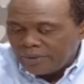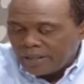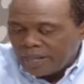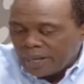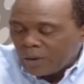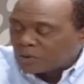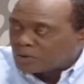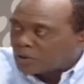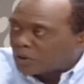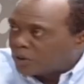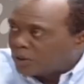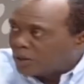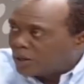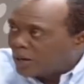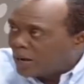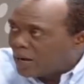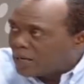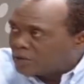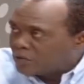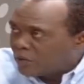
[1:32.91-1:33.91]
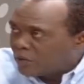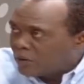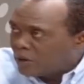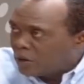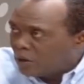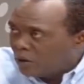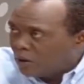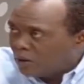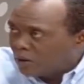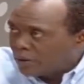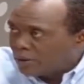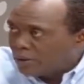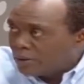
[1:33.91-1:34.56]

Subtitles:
he wasn't going to last very long.